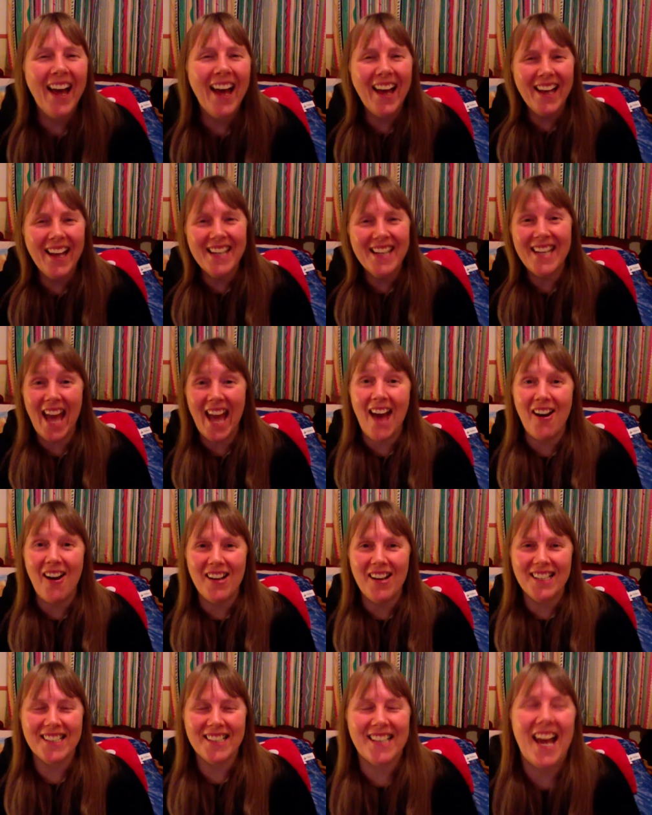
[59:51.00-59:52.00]
yeah,
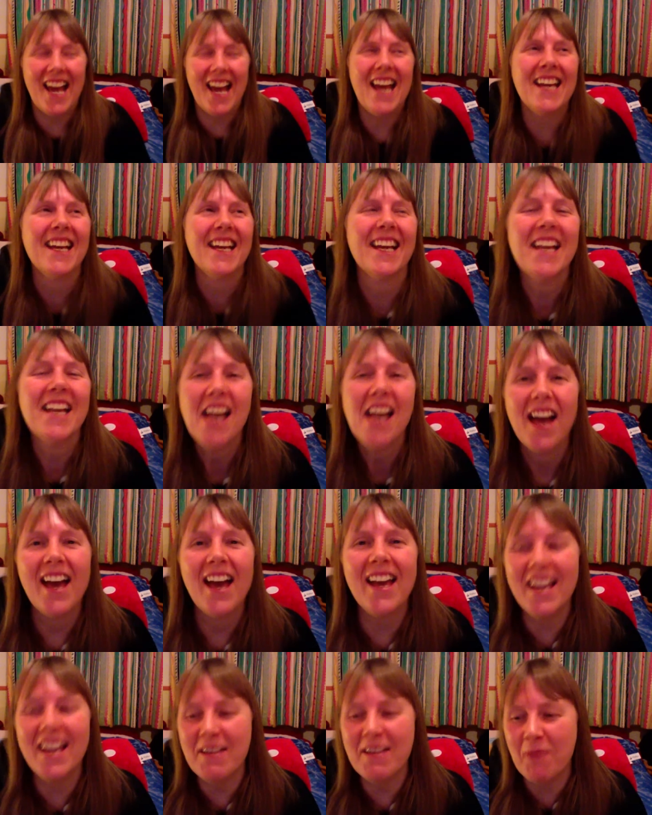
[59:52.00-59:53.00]
I'm saying
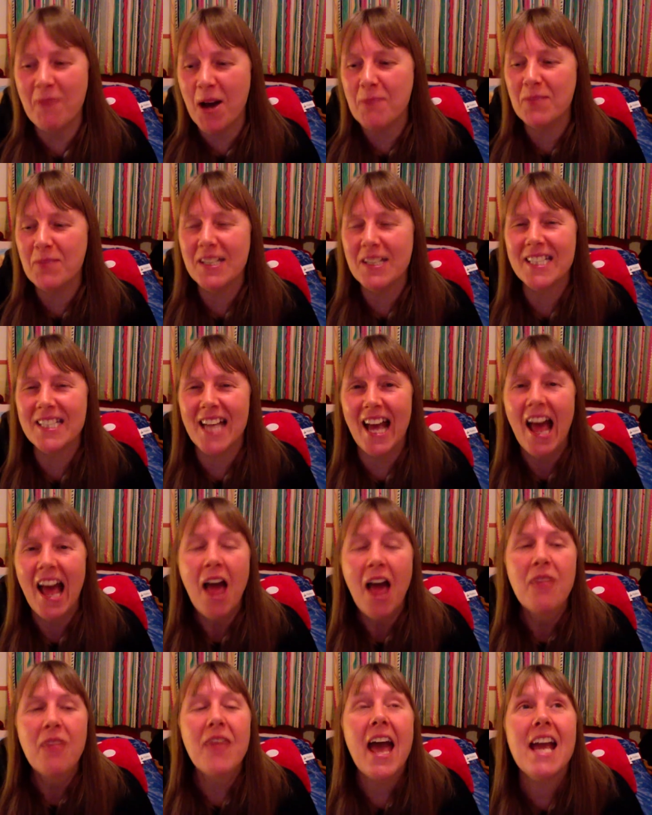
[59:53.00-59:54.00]
he might be.
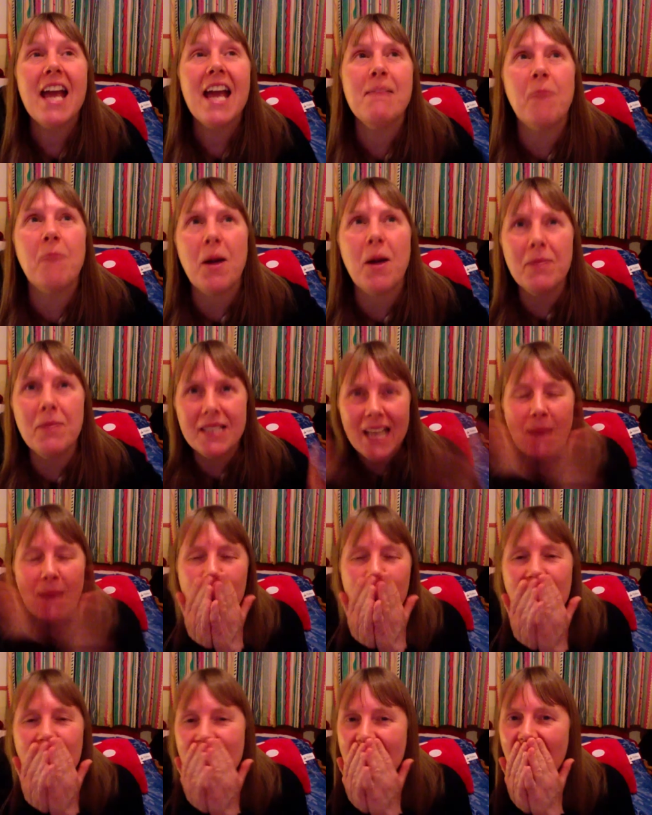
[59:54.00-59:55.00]
They might be
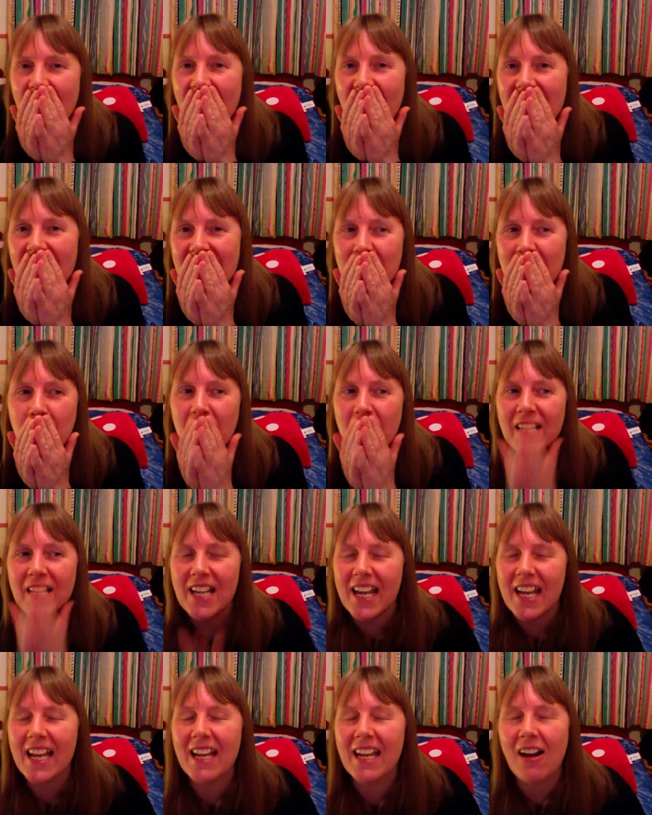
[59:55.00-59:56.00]
tempted. Sorry, that's the word
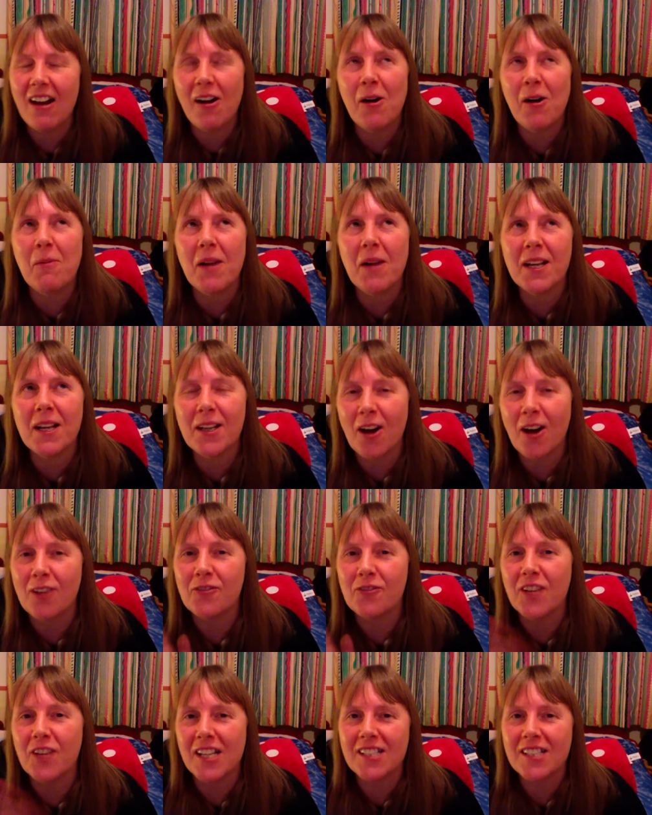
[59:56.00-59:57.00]
he. Oh my god,
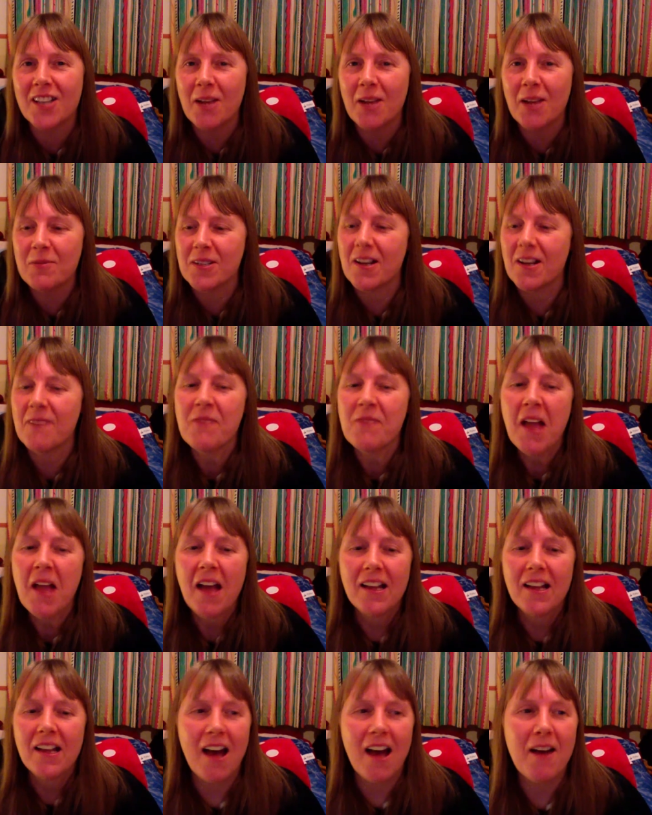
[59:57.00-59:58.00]
first time tonight.
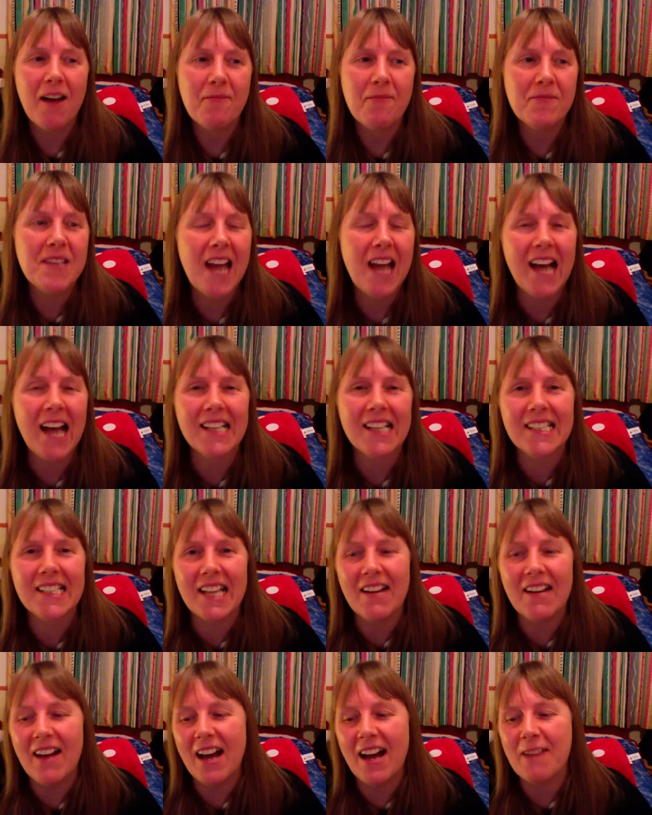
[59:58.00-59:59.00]
Yeah,
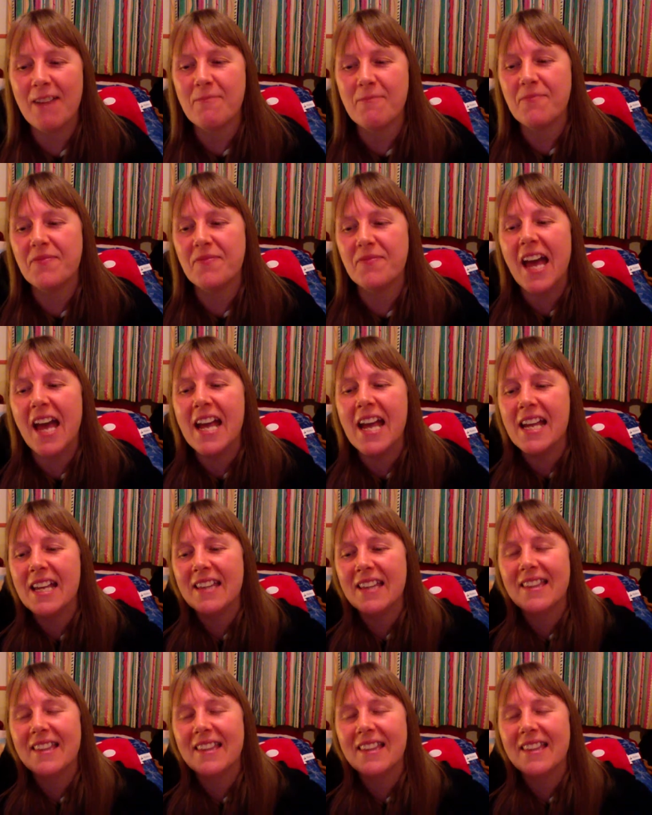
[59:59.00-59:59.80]
so they